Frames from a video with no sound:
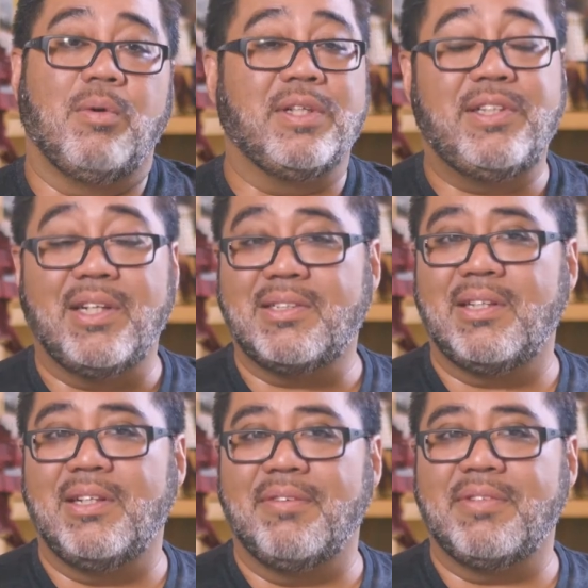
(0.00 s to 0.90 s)
or
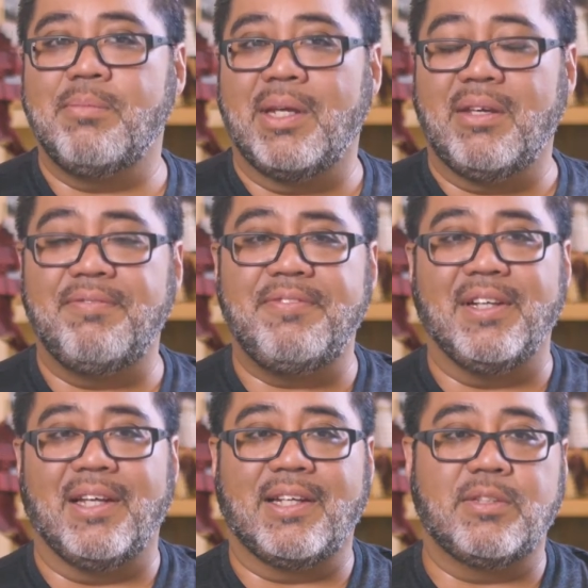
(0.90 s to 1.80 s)
just enough to make you
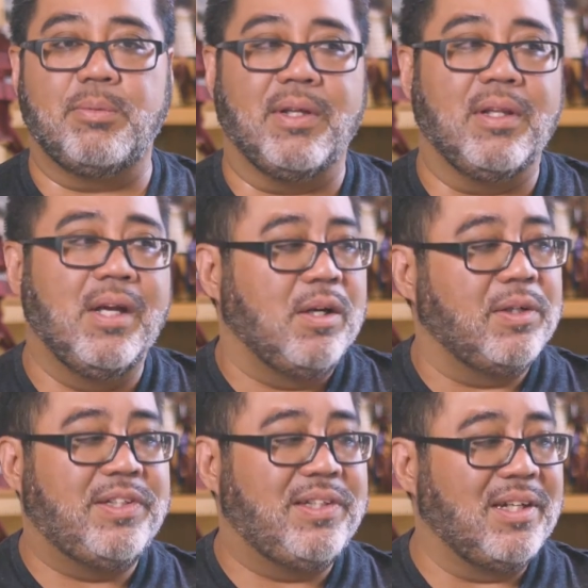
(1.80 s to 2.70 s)
feel like it's real,
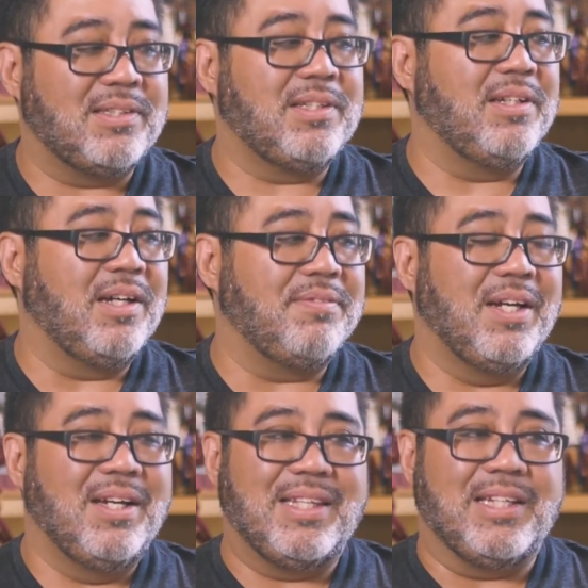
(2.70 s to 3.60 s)
or just enough
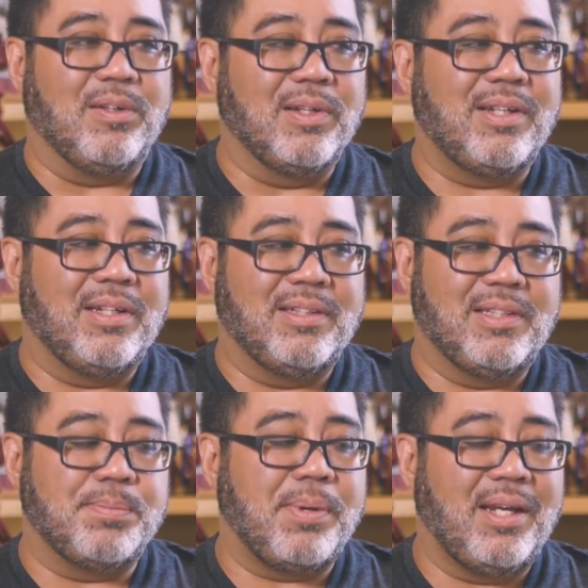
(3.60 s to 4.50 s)
that you're looking at
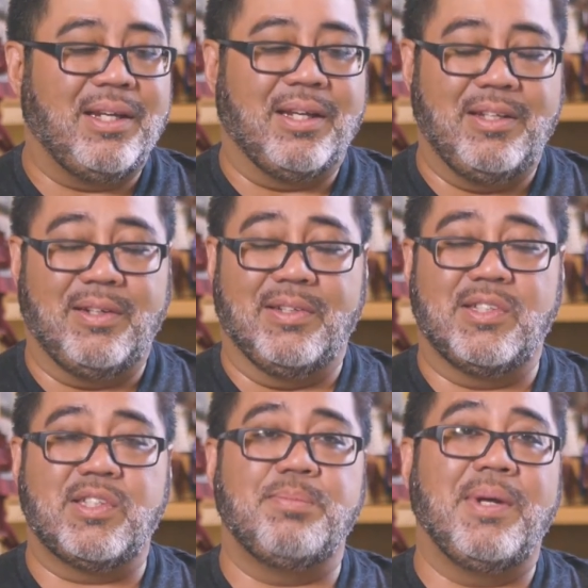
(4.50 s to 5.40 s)
this painting and you can
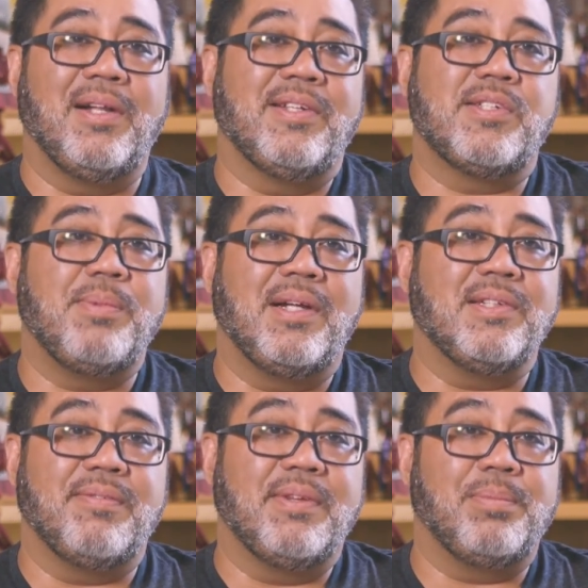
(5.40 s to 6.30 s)
smell the
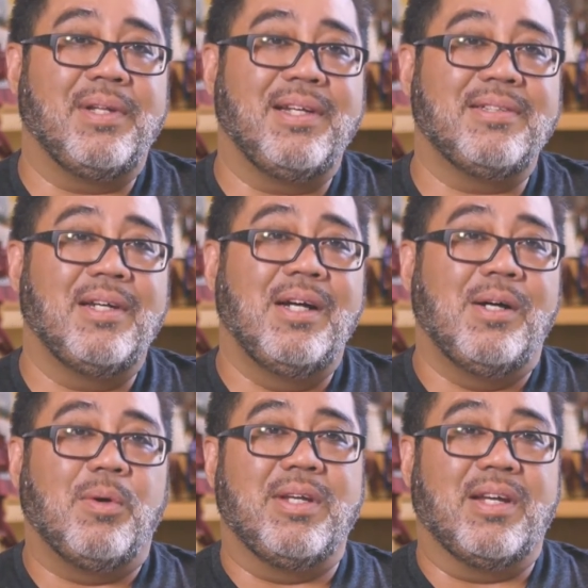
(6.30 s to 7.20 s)
smells of the place,
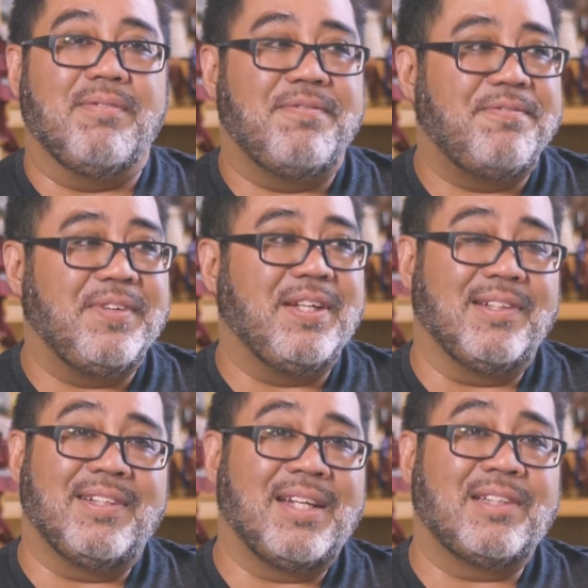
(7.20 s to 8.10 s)
or you can feel
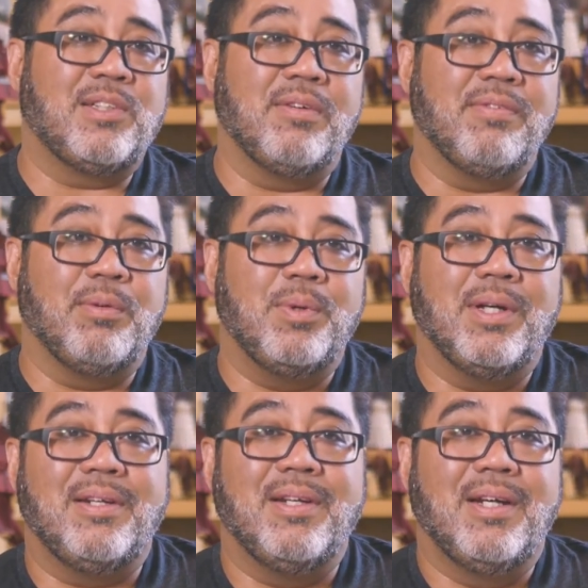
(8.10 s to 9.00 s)
the texture of the
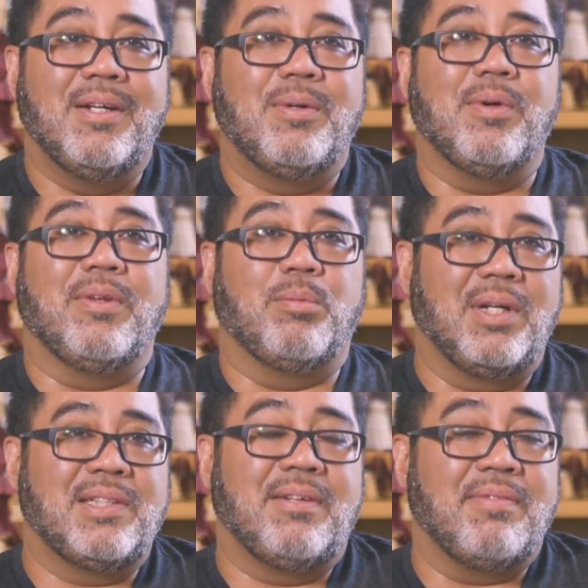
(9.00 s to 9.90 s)
wood, or the
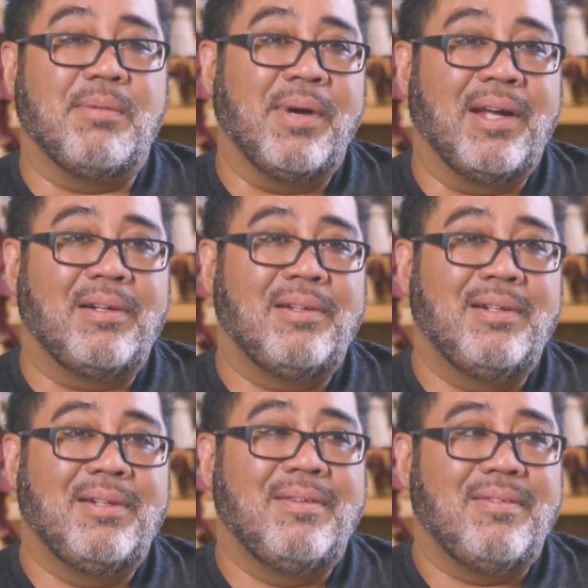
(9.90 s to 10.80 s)
rust of the metal.
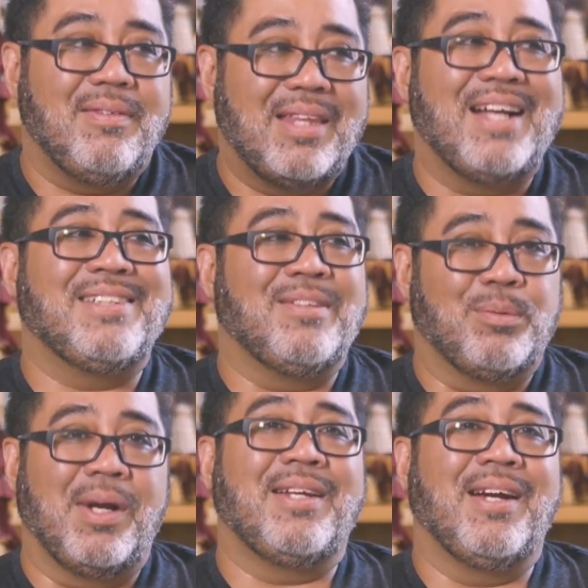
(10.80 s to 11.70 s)
That's the
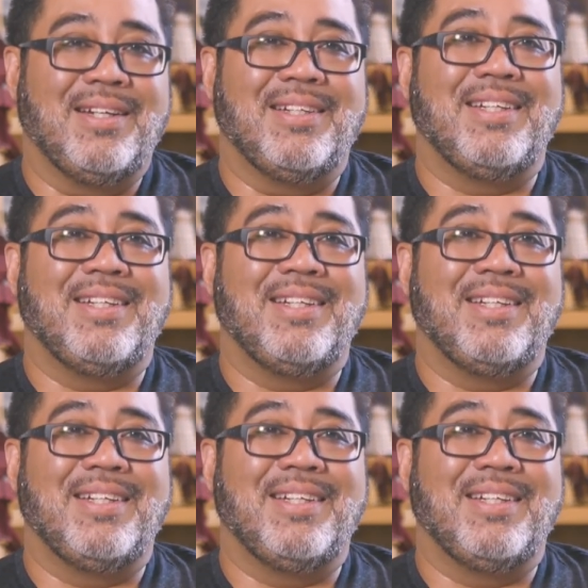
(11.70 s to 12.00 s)
right kind of